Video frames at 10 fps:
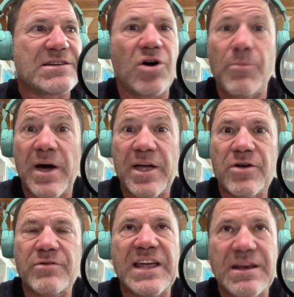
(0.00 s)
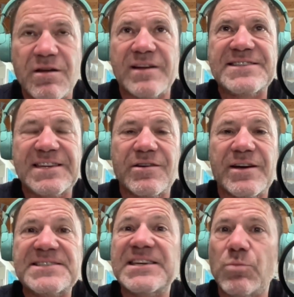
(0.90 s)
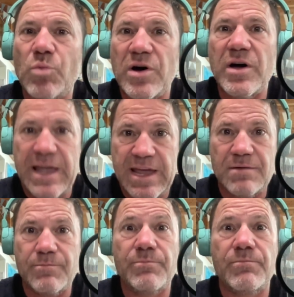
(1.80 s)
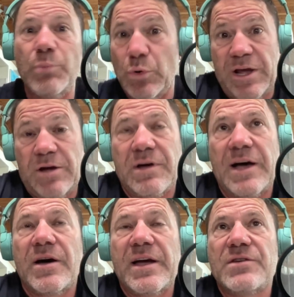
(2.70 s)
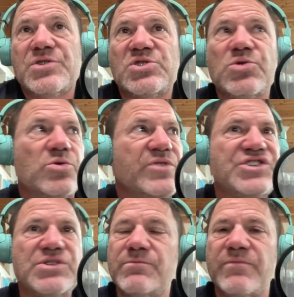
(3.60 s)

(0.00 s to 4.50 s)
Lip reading: on my own in 1990 were in Borneo, and I saw this